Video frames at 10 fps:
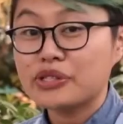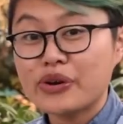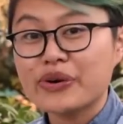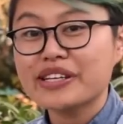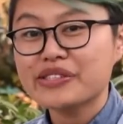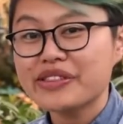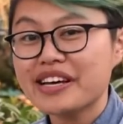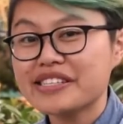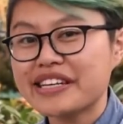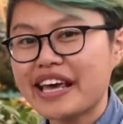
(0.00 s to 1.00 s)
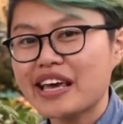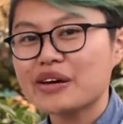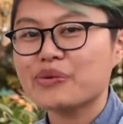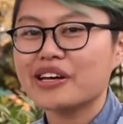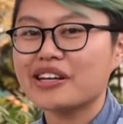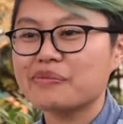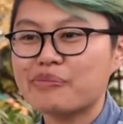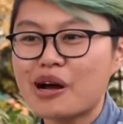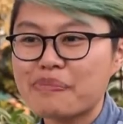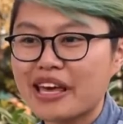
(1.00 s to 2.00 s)
So in 2008, when
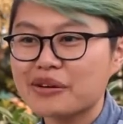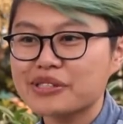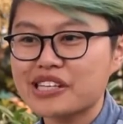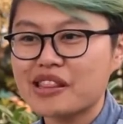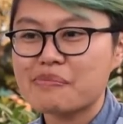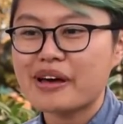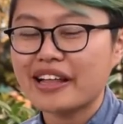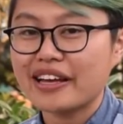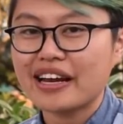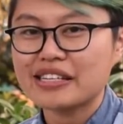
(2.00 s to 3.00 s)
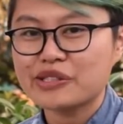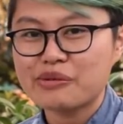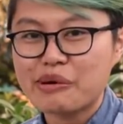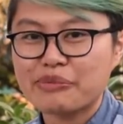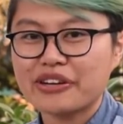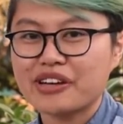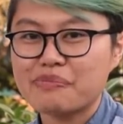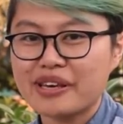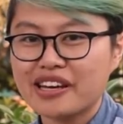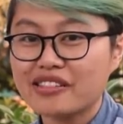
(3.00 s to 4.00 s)
Prop 8 was on the ballot, I just remember
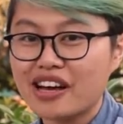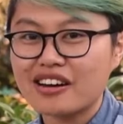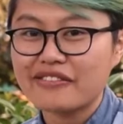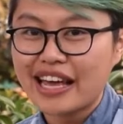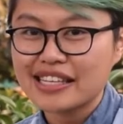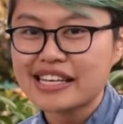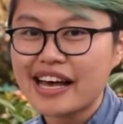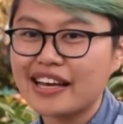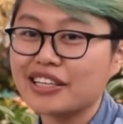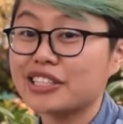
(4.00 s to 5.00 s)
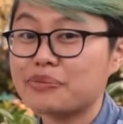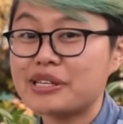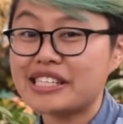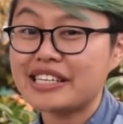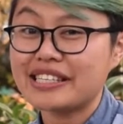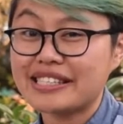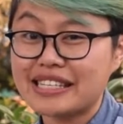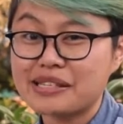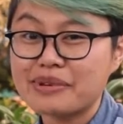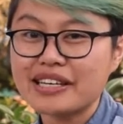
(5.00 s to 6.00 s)
there being a lot of anti-LGBT
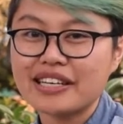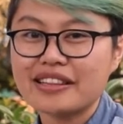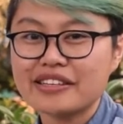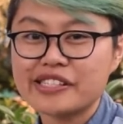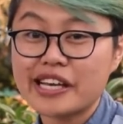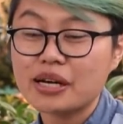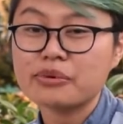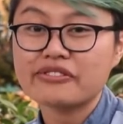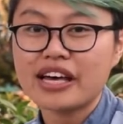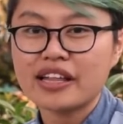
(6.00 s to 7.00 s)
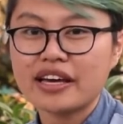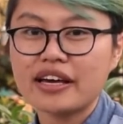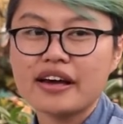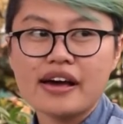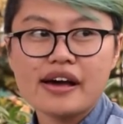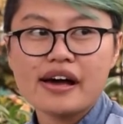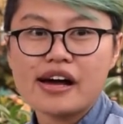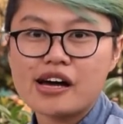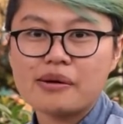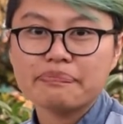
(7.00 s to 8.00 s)
sentiment in the San Gabriel Valley.
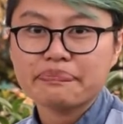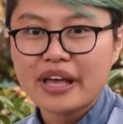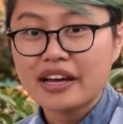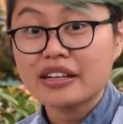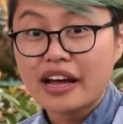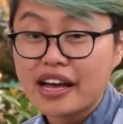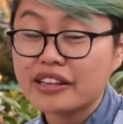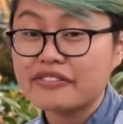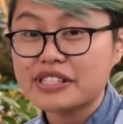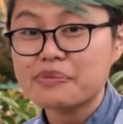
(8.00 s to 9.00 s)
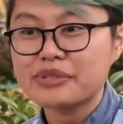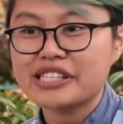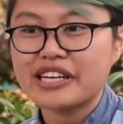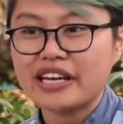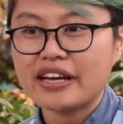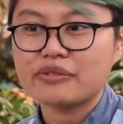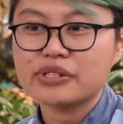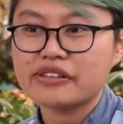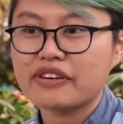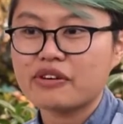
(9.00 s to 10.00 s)
I live in Temple City and
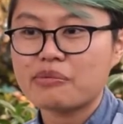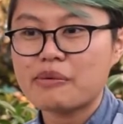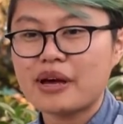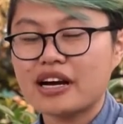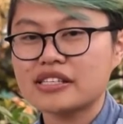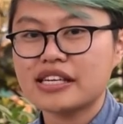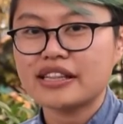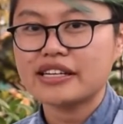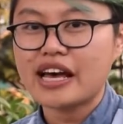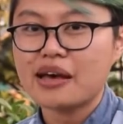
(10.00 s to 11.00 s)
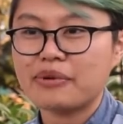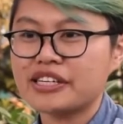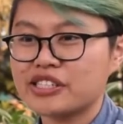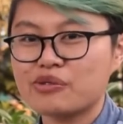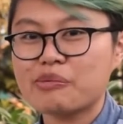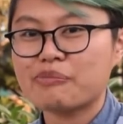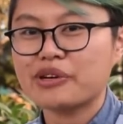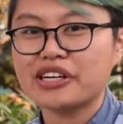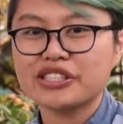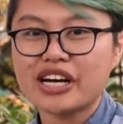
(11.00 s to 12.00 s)
was living with my parents at the time, and I just
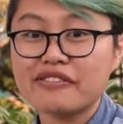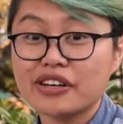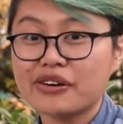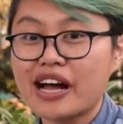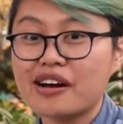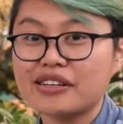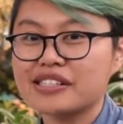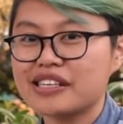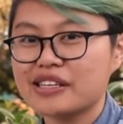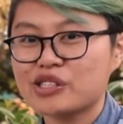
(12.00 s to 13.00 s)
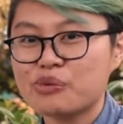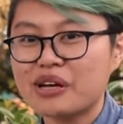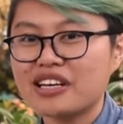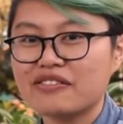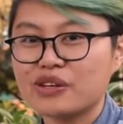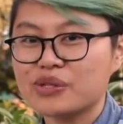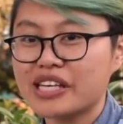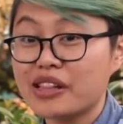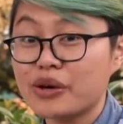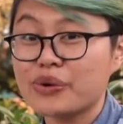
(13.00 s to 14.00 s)
remember driving around and seeing so many of
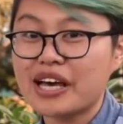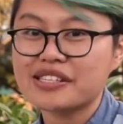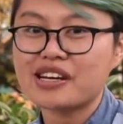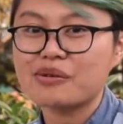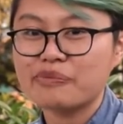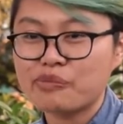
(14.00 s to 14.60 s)
those yellow yes on